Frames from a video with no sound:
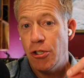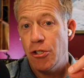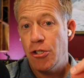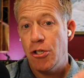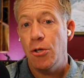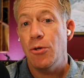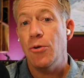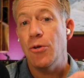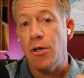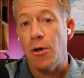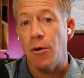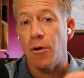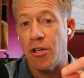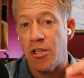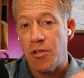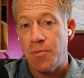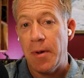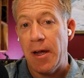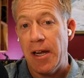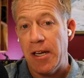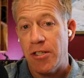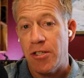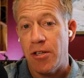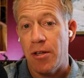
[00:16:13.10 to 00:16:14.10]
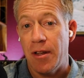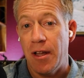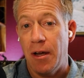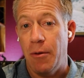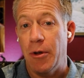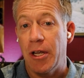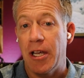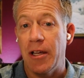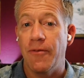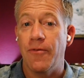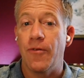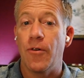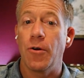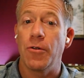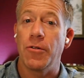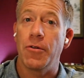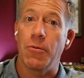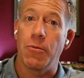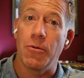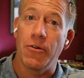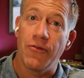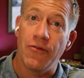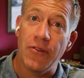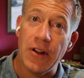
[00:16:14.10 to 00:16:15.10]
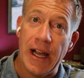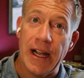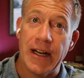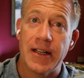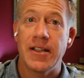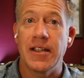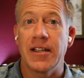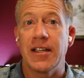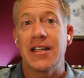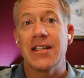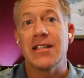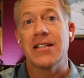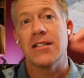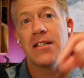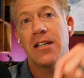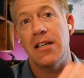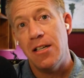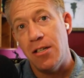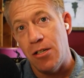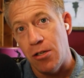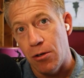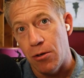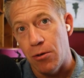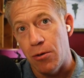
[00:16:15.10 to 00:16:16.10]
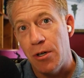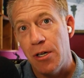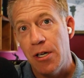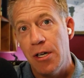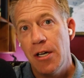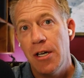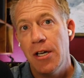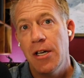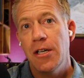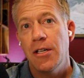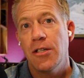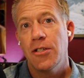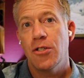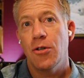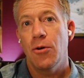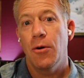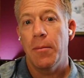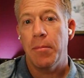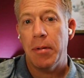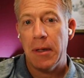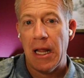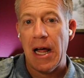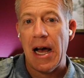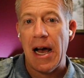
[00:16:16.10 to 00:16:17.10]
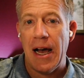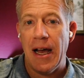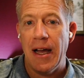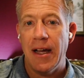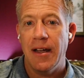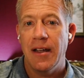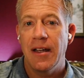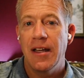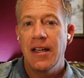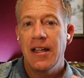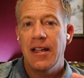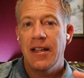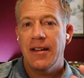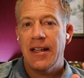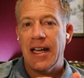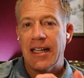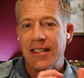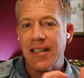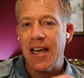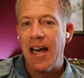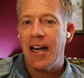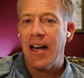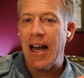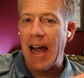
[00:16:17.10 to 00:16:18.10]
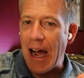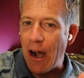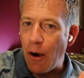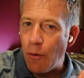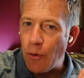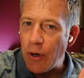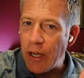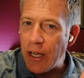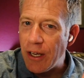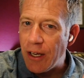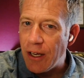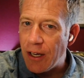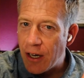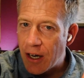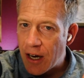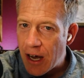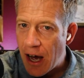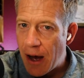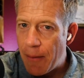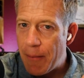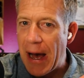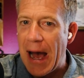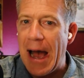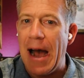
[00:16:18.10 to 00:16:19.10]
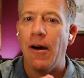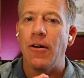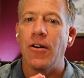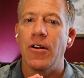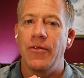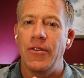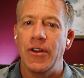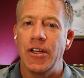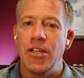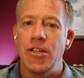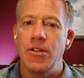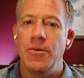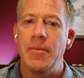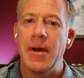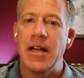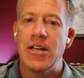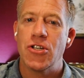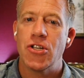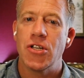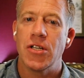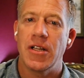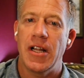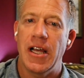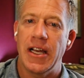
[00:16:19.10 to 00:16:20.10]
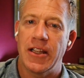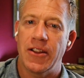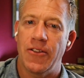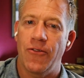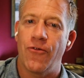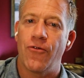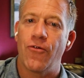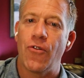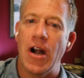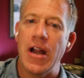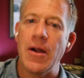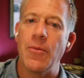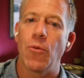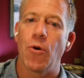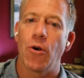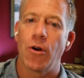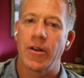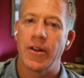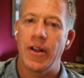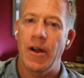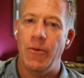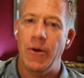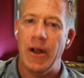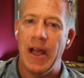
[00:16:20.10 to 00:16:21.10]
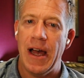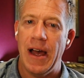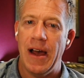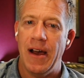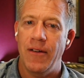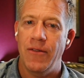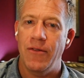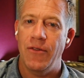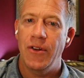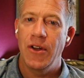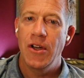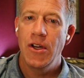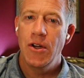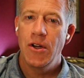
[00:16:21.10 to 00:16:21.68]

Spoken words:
to your space so that we can further reflect and continue to apply. That's kind of how we come out of it. You mentioned like the framework that we have,